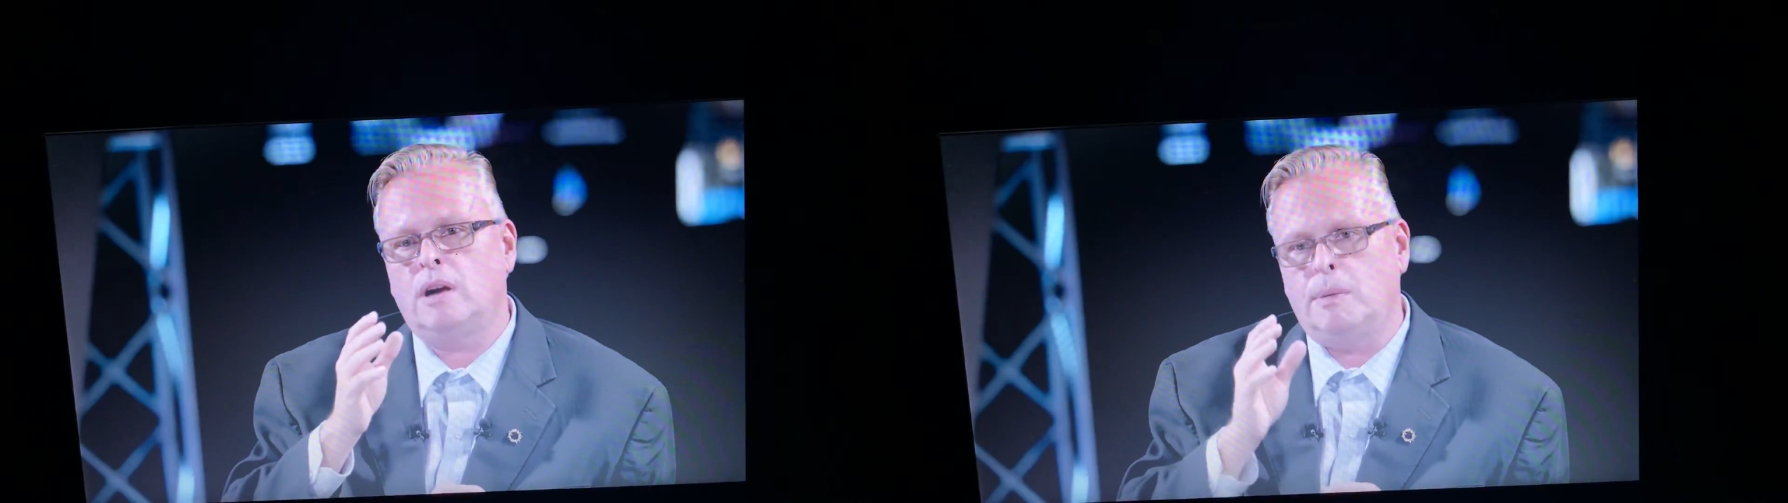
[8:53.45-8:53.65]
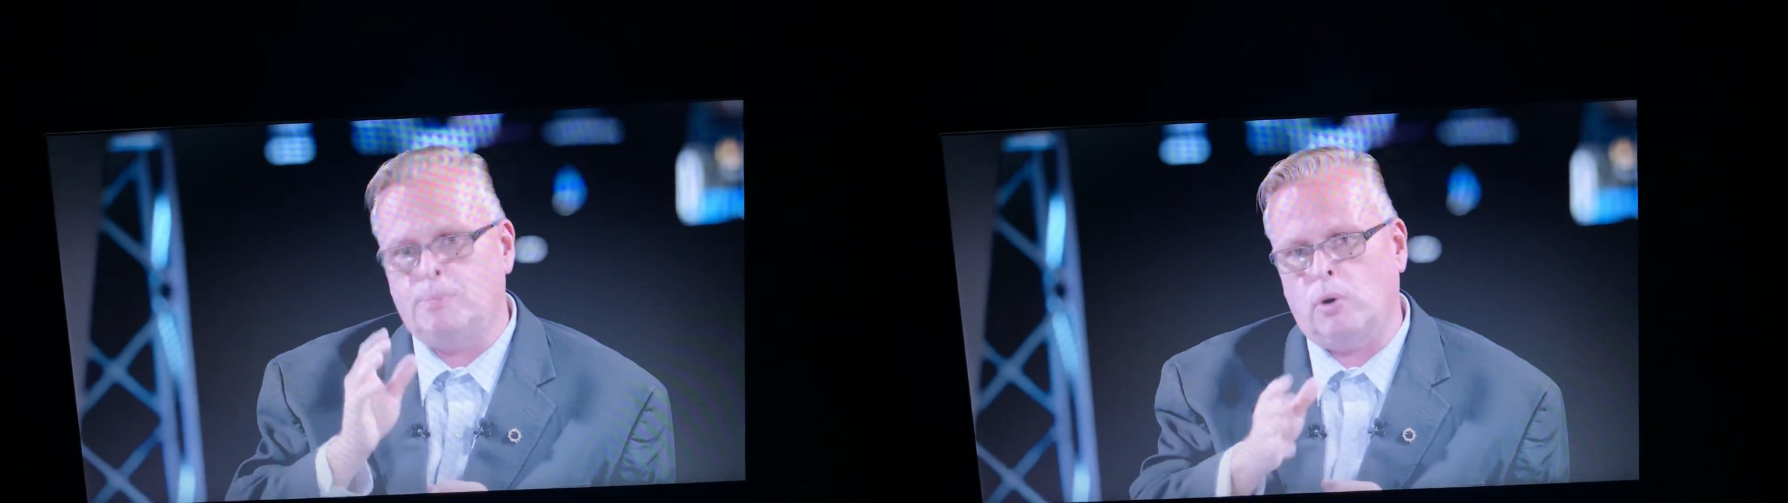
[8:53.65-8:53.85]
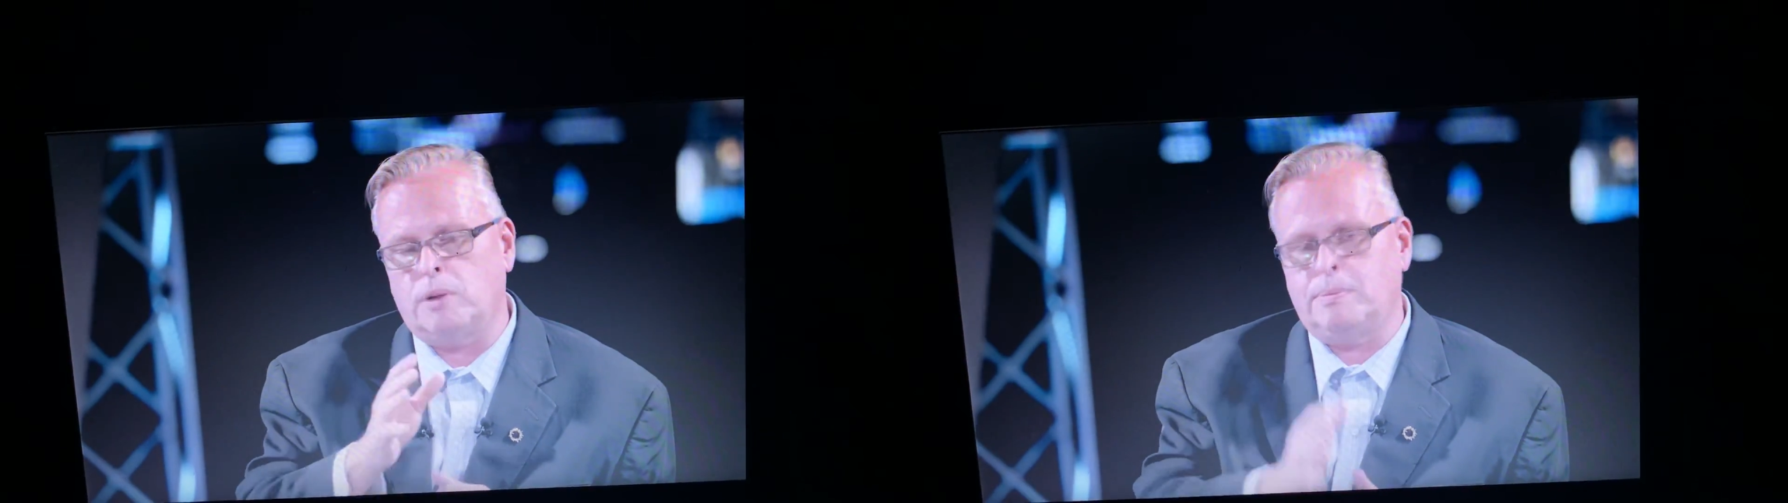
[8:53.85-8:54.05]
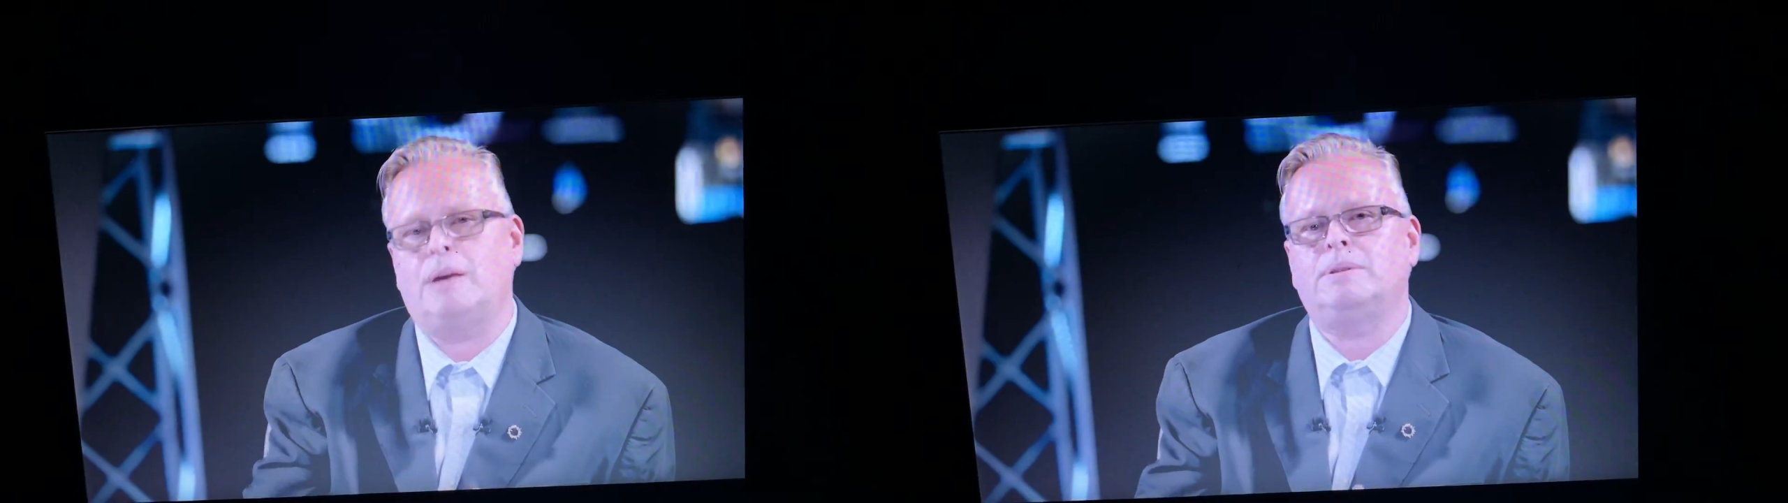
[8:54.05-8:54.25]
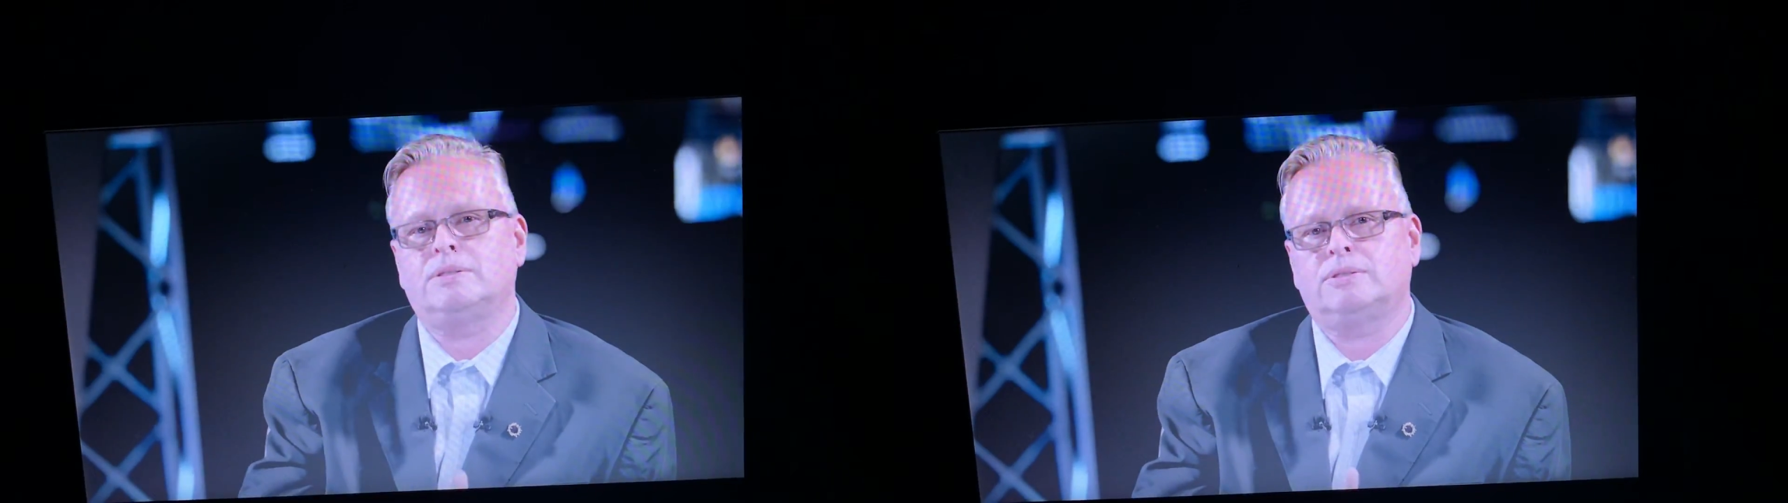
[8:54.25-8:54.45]
aborted
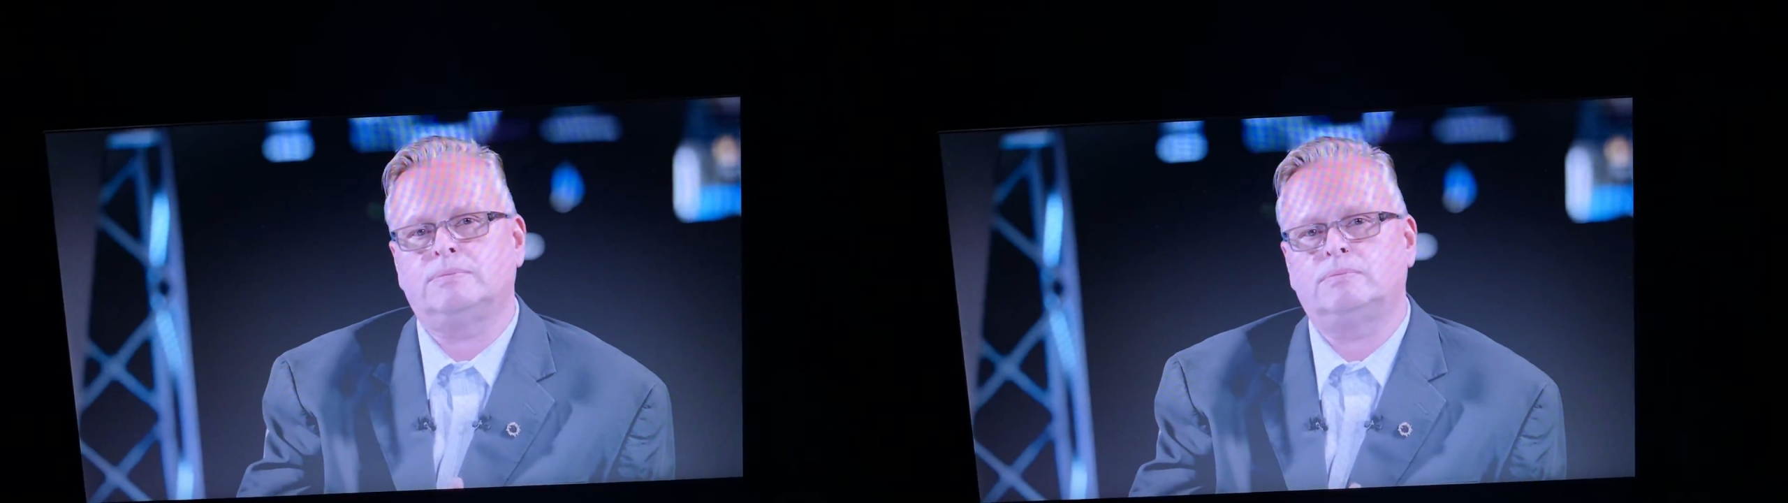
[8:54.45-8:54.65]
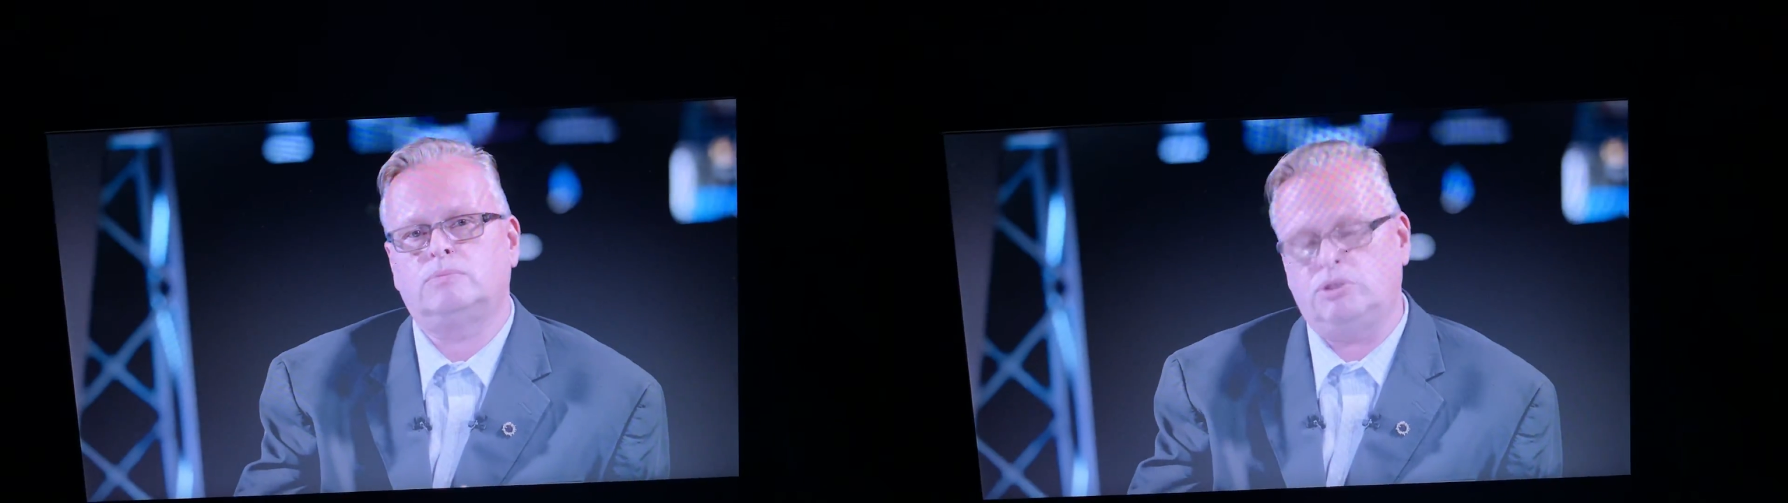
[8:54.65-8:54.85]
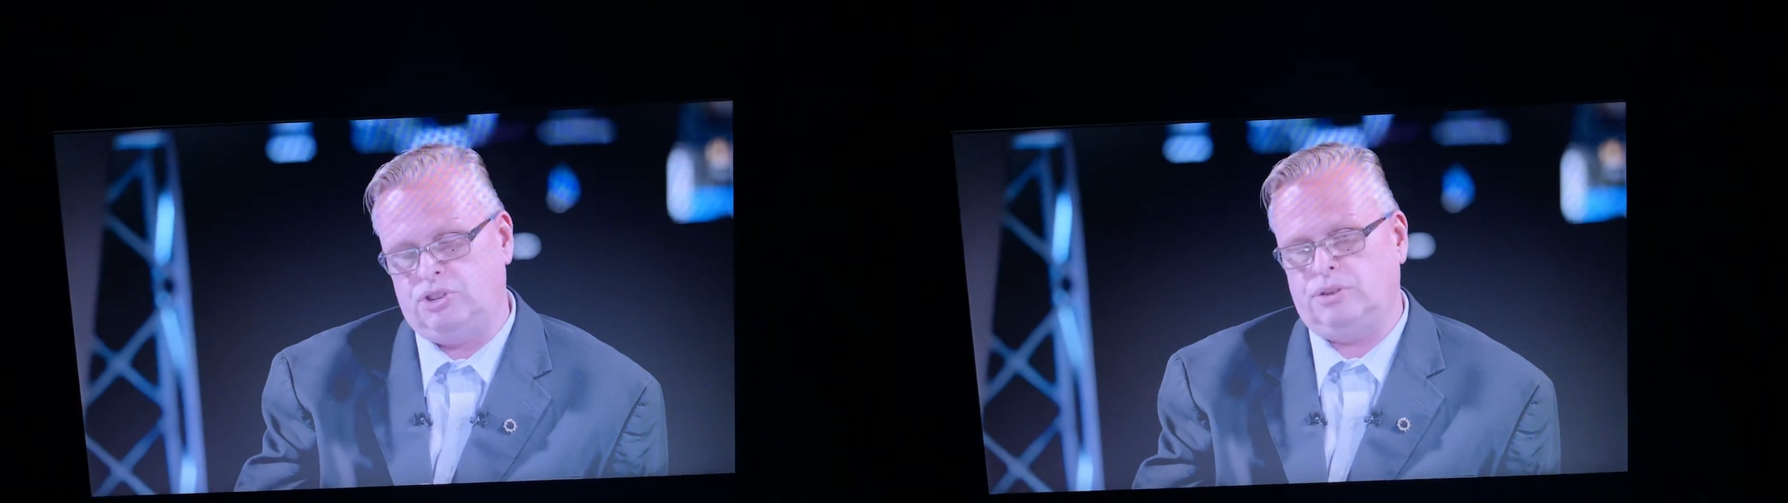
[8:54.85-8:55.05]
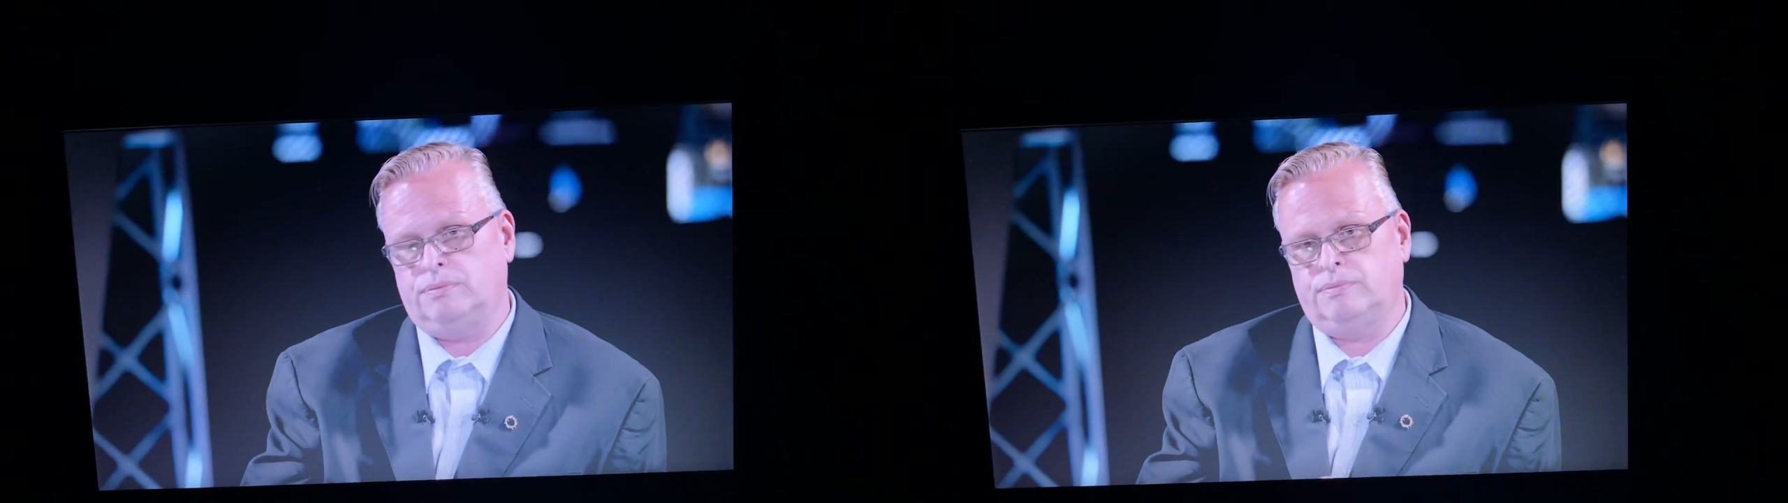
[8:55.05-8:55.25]
babies? Would you?